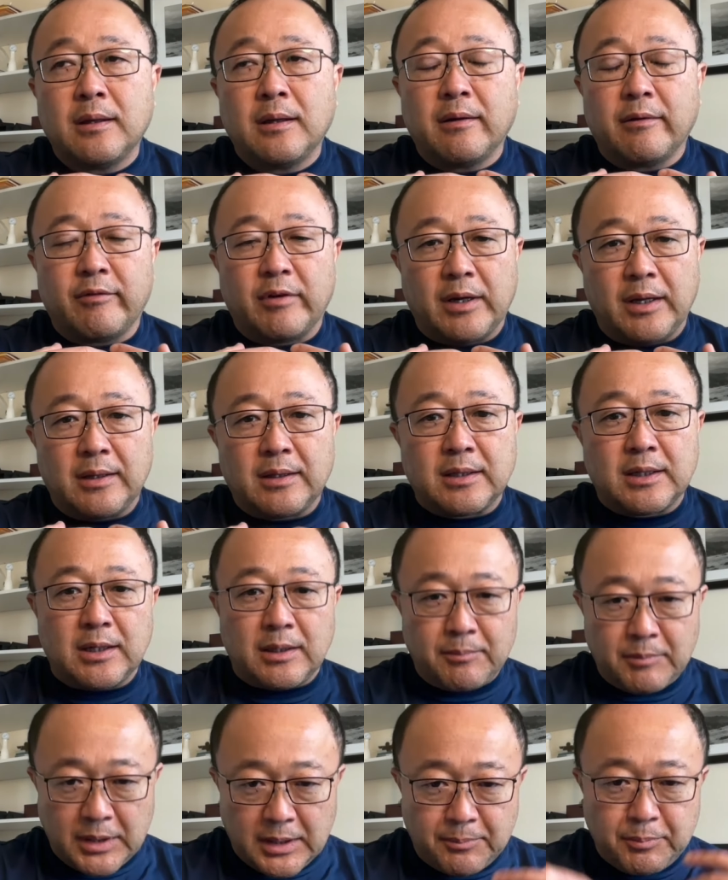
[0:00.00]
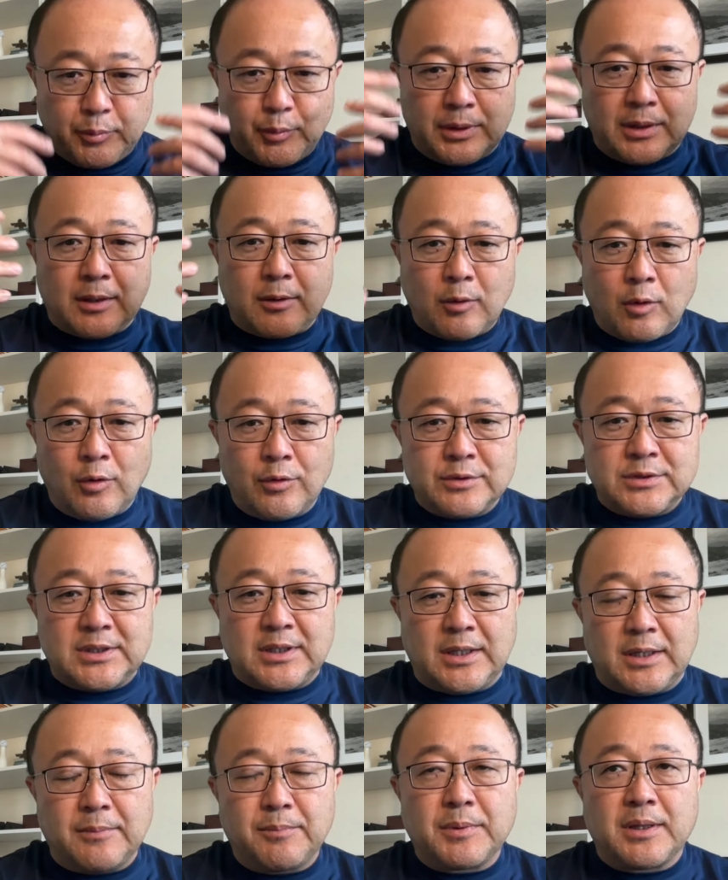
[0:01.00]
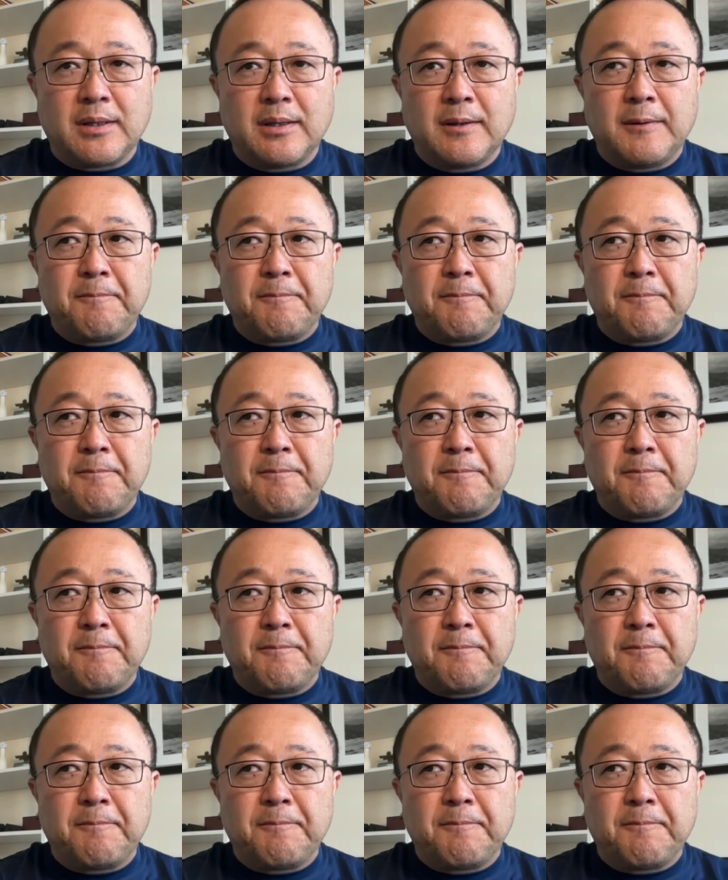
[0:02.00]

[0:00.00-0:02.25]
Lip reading: right, come up with a concept